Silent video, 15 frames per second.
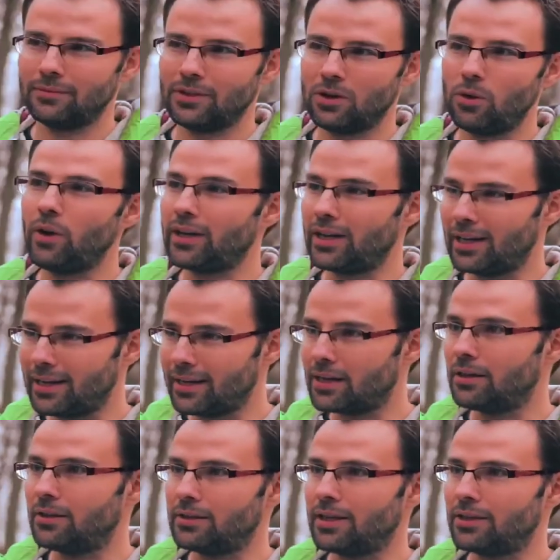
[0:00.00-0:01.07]
It's a quite clear
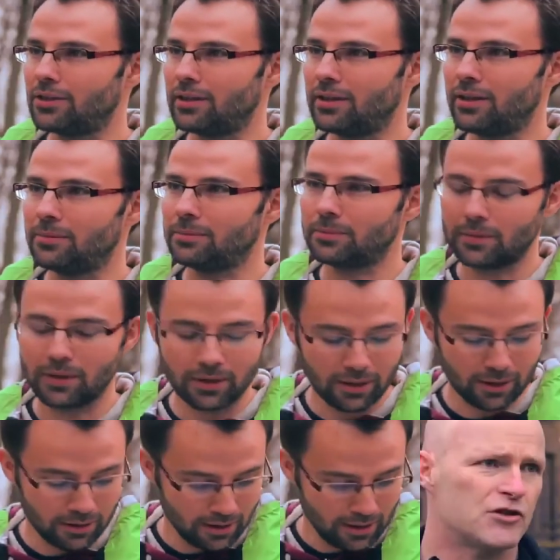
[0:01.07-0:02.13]
cut, actually, that.
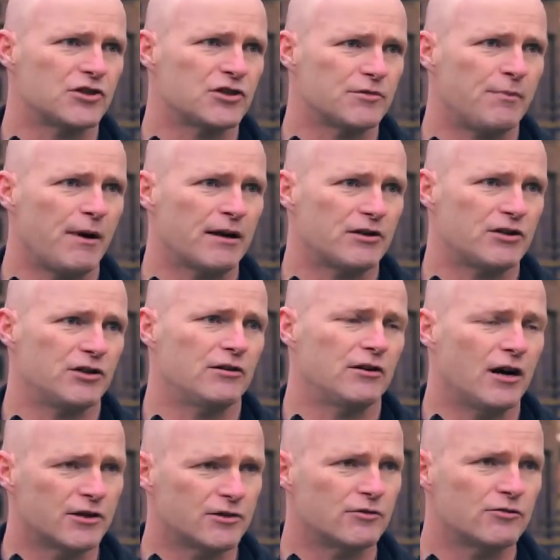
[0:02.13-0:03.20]
OK. suspect certain
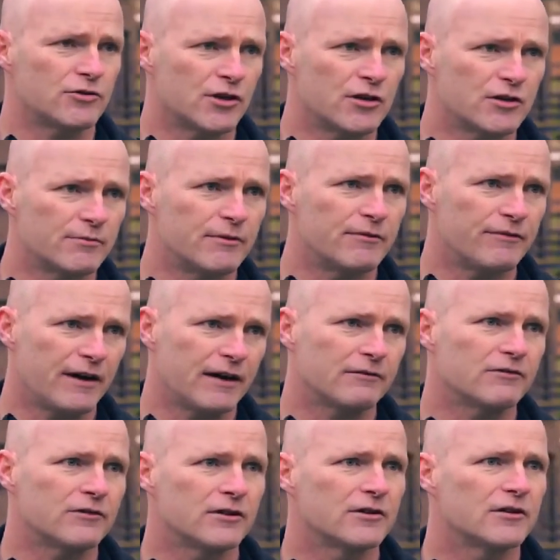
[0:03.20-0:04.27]
articles are going to be
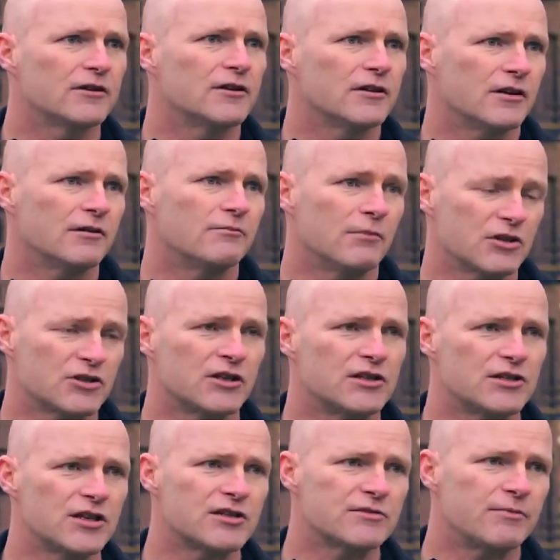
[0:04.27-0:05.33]
found, must
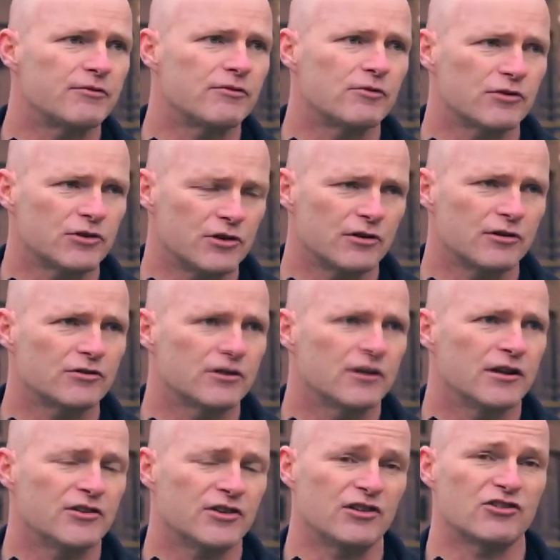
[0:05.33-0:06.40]
exist before search.
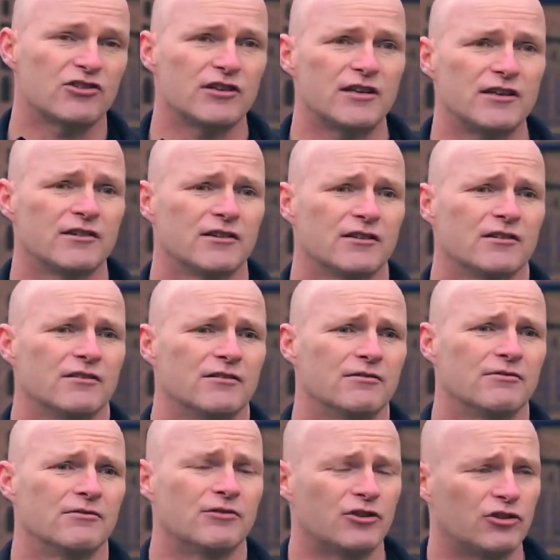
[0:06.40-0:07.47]
Essentially,
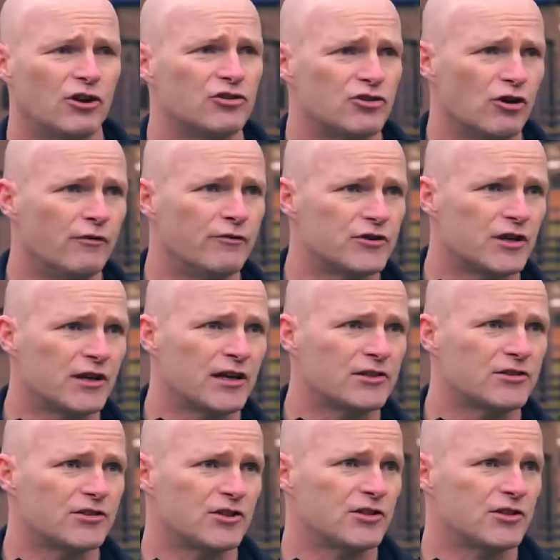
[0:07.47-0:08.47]
the searching officer has to